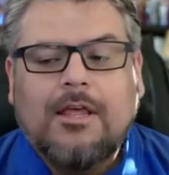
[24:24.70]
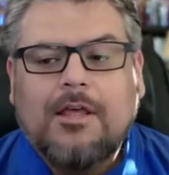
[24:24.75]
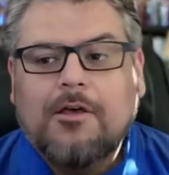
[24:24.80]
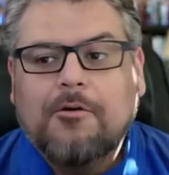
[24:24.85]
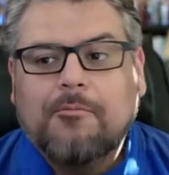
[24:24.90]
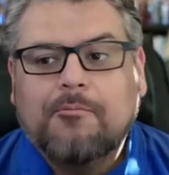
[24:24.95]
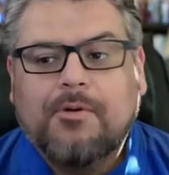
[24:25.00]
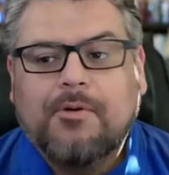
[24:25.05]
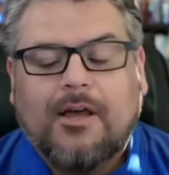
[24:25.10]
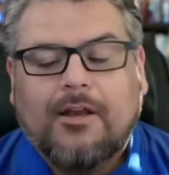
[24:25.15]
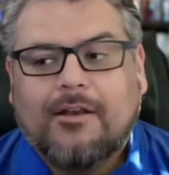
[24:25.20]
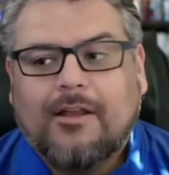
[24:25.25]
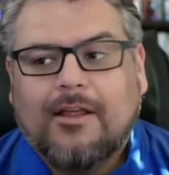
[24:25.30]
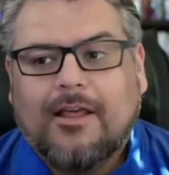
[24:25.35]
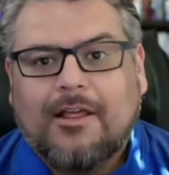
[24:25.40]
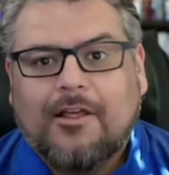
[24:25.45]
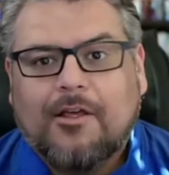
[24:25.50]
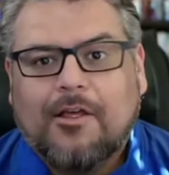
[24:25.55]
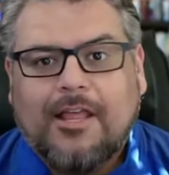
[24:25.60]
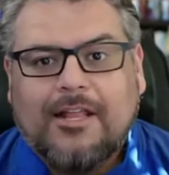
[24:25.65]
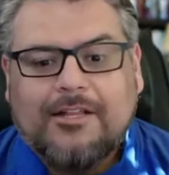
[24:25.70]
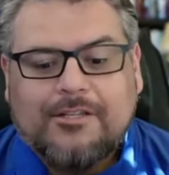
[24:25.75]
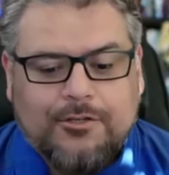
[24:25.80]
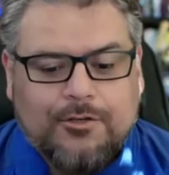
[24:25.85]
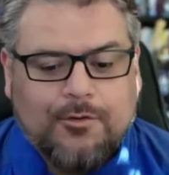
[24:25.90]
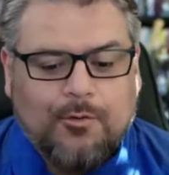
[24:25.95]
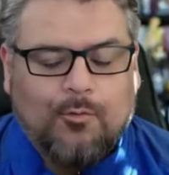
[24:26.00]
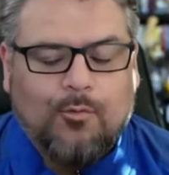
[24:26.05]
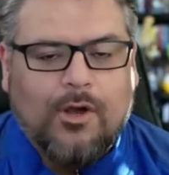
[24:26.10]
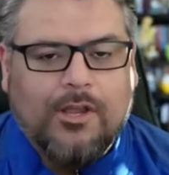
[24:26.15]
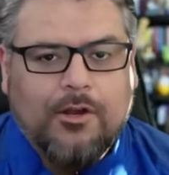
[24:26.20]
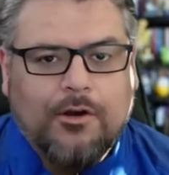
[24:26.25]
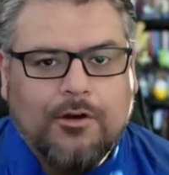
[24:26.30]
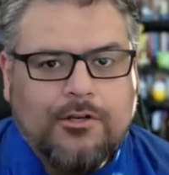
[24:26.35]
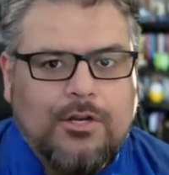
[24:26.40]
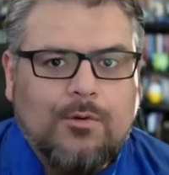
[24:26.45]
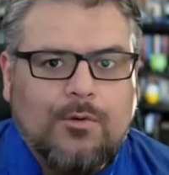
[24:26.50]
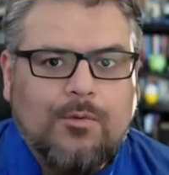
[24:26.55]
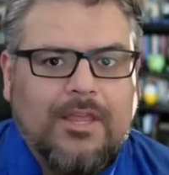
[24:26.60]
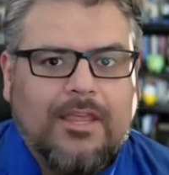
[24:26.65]
But it's what you're
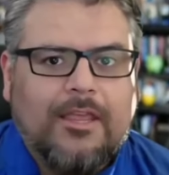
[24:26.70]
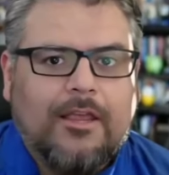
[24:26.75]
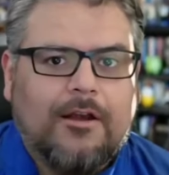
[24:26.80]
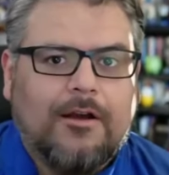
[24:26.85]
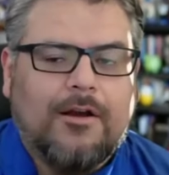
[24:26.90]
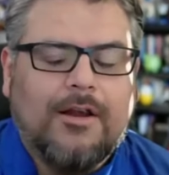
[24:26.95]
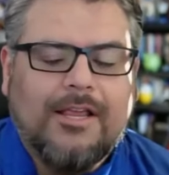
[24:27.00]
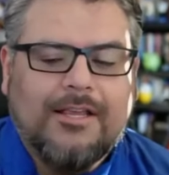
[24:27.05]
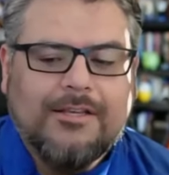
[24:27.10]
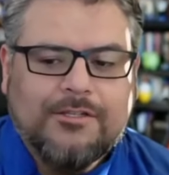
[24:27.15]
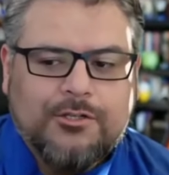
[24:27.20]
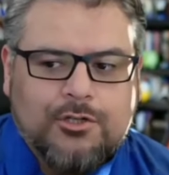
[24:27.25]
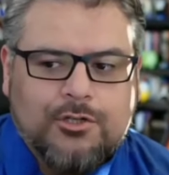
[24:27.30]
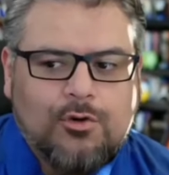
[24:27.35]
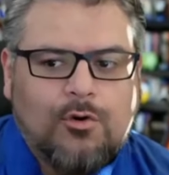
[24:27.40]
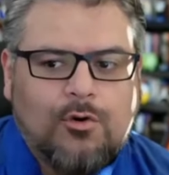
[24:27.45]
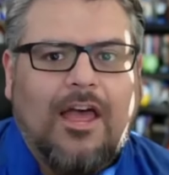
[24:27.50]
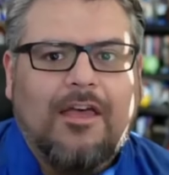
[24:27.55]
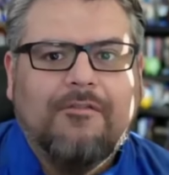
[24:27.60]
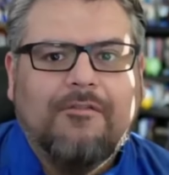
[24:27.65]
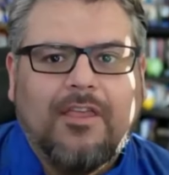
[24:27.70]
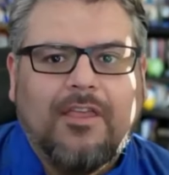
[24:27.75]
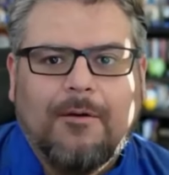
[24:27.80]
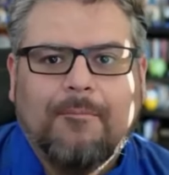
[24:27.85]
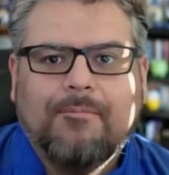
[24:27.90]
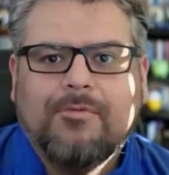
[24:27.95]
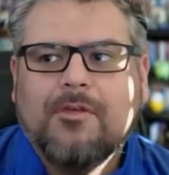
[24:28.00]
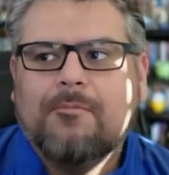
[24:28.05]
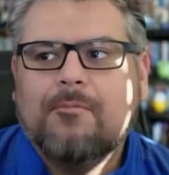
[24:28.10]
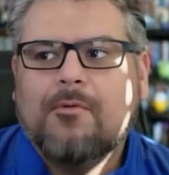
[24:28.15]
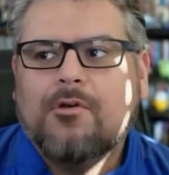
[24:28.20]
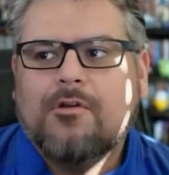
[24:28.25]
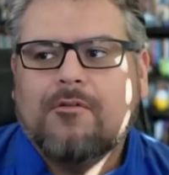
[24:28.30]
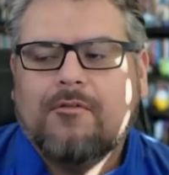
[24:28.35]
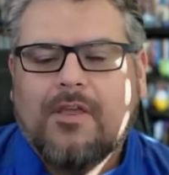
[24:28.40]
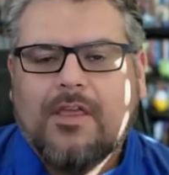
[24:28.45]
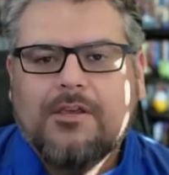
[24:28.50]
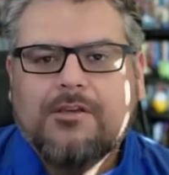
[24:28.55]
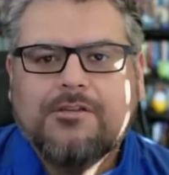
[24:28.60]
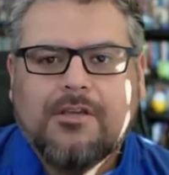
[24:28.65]
doing here is driving up the
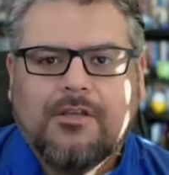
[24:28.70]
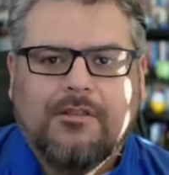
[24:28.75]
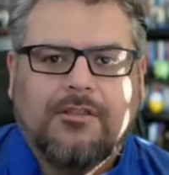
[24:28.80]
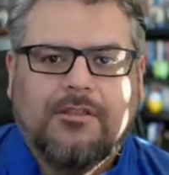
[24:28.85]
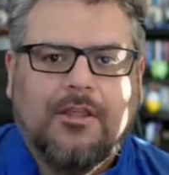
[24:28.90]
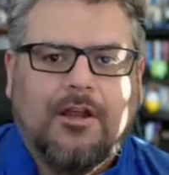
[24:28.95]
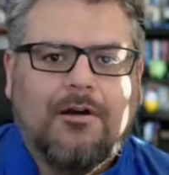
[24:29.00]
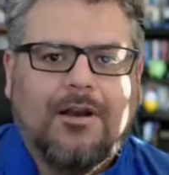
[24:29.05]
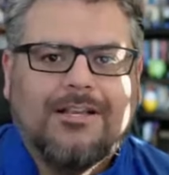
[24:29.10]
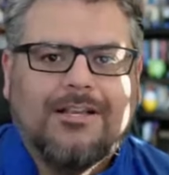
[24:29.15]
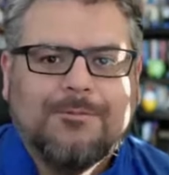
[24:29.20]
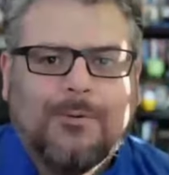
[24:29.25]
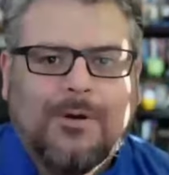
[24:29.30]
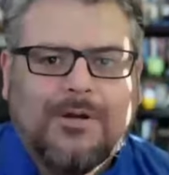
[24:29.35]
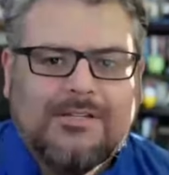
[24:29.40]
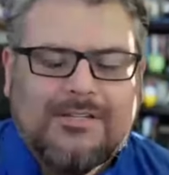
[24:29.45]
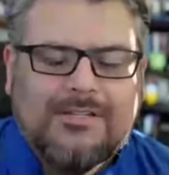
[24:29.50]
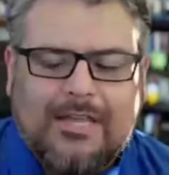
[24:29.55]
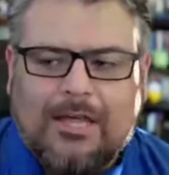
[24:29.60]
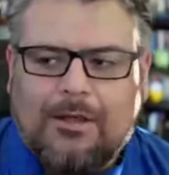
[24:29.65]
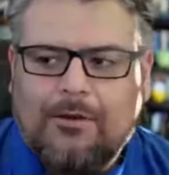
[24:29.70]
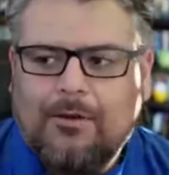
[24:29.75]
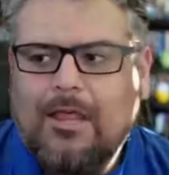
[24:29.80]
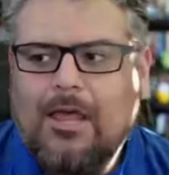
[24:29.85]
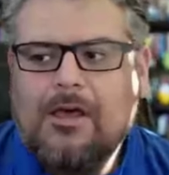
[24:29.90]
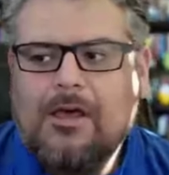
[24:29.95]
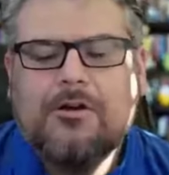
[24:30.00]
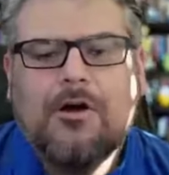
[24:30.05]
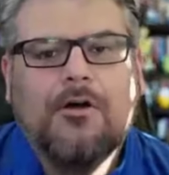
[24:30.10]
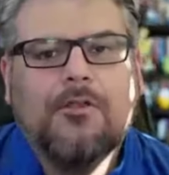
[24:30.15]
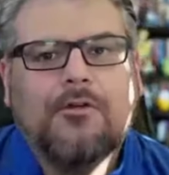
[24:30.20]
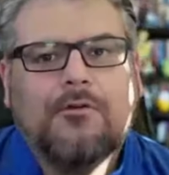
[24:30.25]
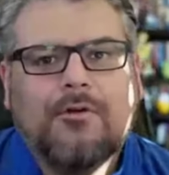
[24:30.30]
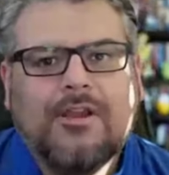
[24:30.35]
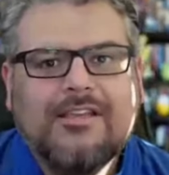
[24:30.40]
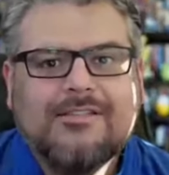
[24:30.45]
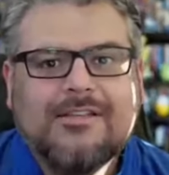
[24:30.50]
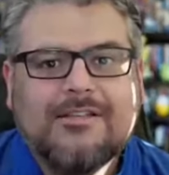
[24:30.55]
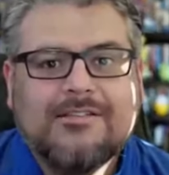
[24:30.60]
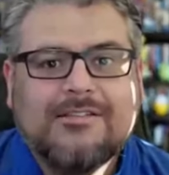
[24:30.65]
motivation. They're expressing out loud all the
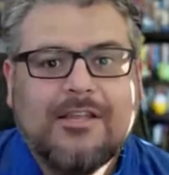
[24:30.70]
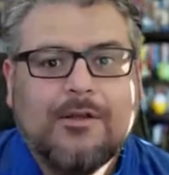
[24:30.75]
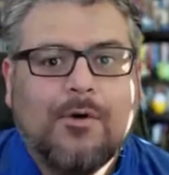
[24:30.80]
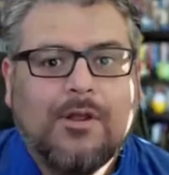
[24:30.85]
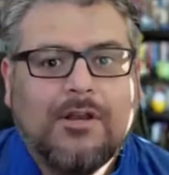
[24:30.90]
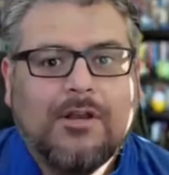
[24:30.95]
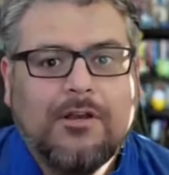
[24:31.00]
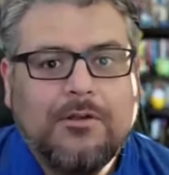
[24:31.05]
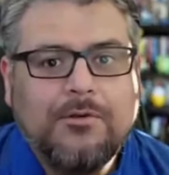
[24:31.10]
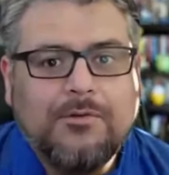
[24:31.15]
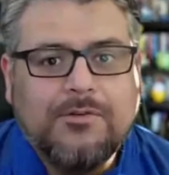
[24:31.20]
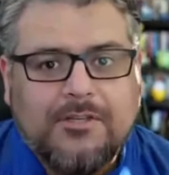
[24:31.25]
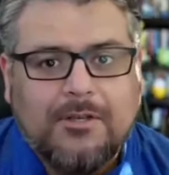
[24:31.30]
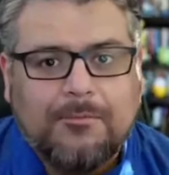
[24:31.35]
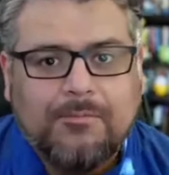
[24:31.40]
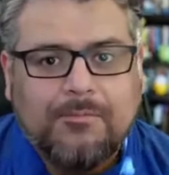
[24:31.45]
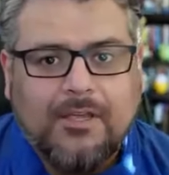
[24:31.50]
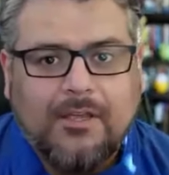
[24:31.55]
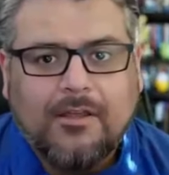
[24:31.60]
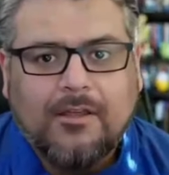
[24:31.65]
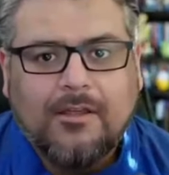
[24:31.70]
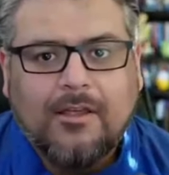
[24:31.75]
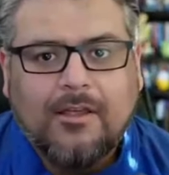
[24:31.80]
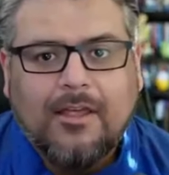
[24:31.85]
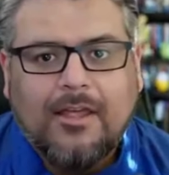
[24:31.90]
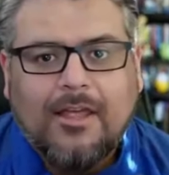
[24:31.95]
reasons they want to do something,